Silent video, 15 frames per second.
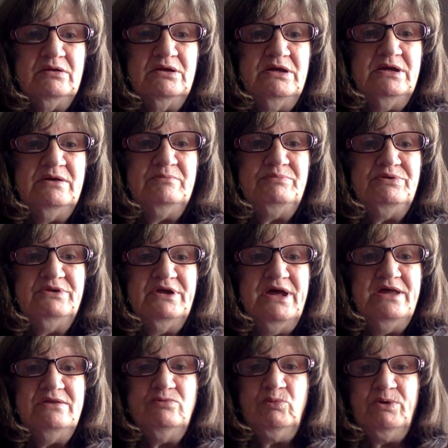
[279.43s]
and
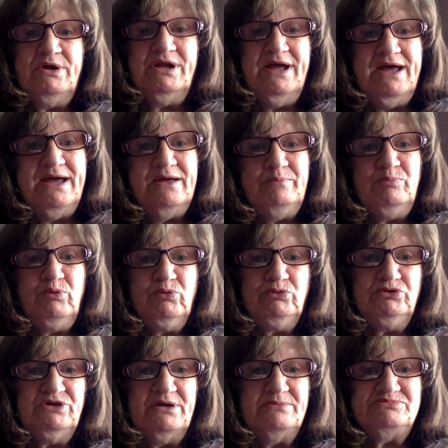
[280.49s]
play the one I had
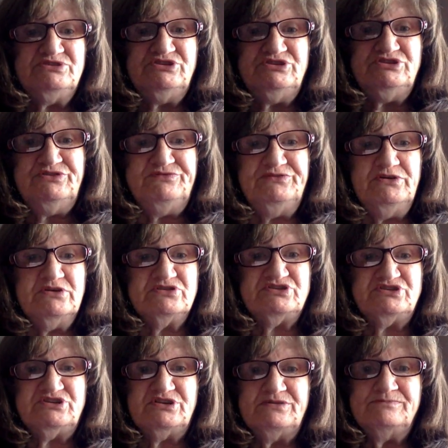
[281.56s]
pulled up to do
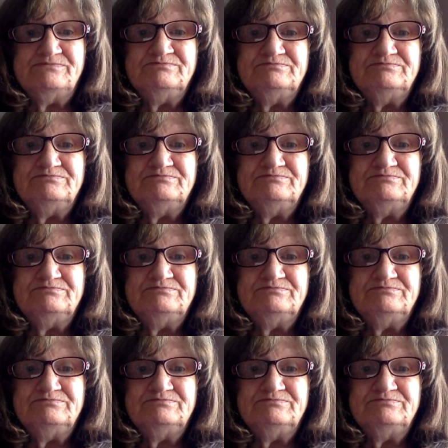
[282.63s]
first.